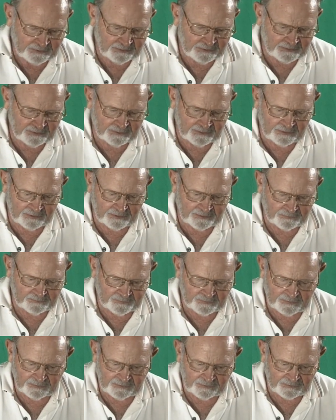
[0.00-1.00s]
uh,
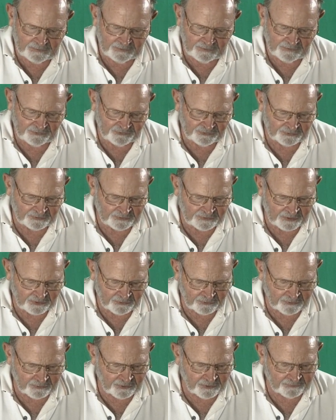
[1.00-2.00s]
this is
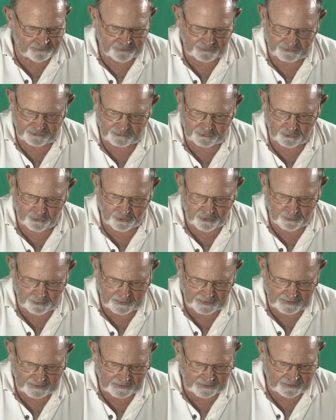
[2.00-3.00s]
another of the store,
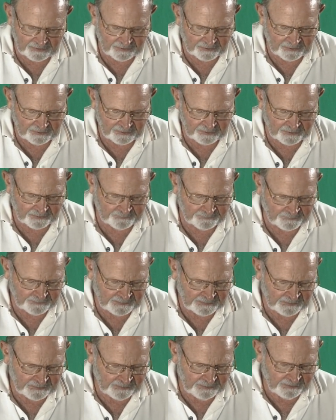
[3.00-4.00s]
but um,
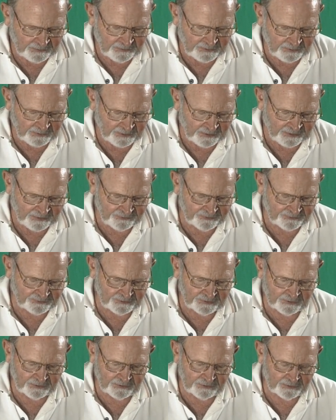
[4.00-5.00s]
I
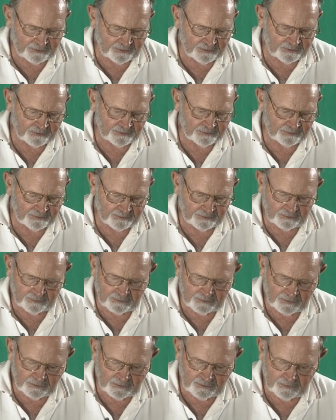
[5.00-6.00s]
think,
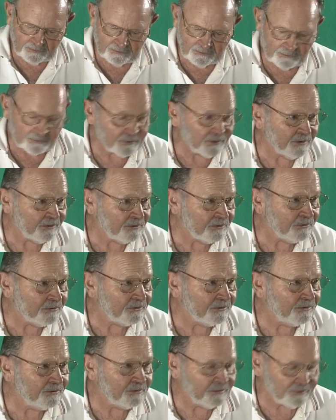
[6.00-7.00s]
well, I don't know.